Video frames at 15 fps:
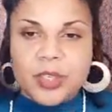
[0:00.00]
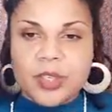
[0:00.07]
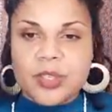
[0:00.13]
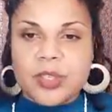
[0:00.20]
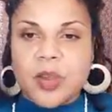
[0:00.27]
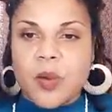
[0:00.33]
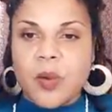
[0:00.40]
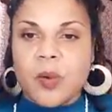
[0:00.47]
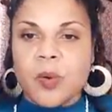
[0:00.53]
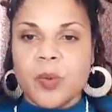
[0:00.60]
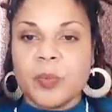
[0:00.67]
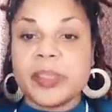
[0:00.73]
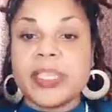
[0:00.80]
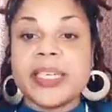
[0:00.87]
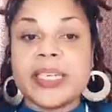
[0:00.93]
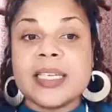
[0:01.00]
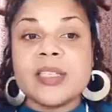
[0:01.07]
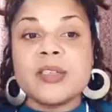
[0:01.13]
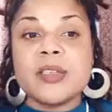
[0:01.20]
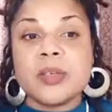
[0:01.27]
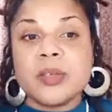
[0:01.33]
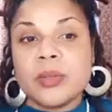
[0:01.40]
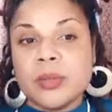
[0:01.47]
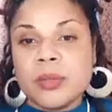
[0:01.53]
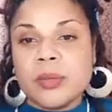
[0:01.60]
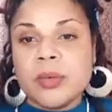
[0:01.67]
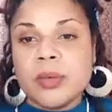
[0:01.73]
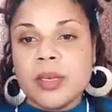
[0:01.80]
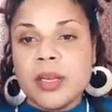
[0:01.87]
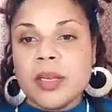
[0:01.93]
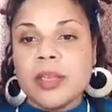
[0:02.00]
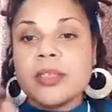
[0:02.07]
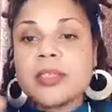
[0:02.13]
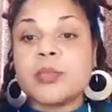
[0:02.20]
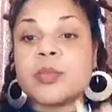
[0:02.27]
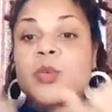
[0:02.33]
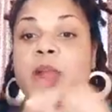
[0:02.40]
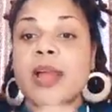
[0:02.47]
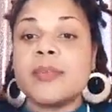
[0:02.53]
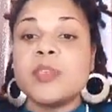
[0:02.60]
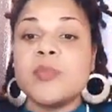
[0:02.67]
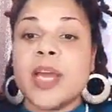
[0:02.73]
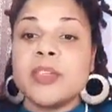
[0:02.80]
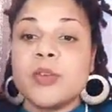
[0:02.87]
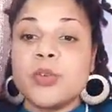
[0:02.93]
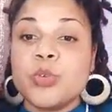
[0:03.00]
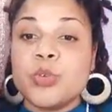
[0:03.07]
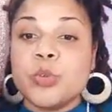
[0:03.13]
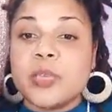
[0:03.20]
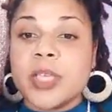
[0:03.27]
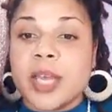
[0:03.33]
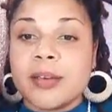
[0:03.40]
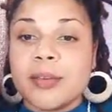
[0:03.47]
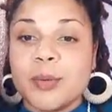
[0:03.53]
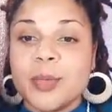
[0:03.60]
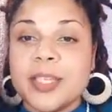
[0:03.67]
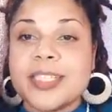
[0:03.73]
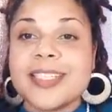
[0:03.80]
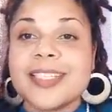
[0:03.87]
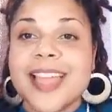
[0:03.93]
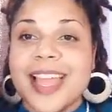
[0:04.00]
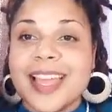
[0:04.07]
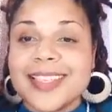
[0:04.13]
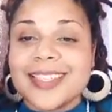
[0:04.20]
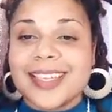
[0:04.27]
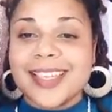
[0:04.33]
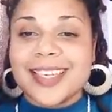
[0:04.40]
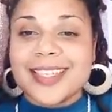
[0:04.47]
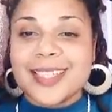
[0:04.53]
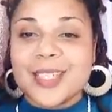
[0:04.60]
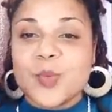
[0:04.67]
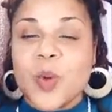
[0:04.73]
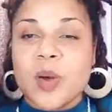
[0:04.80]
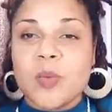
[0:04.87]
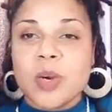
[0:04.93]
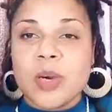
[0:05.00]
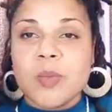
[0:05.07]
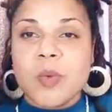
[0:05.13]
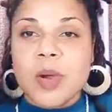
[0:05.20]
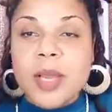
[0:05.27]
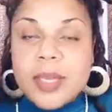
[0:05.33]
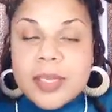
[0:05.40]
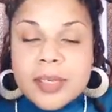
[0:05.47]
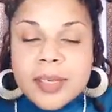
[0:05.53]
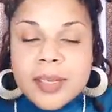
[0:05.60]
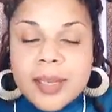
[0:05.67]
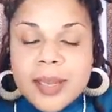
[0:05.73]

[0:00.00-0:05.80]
So please do subscribe to my YouTube channel, which is Ask Alexis 111.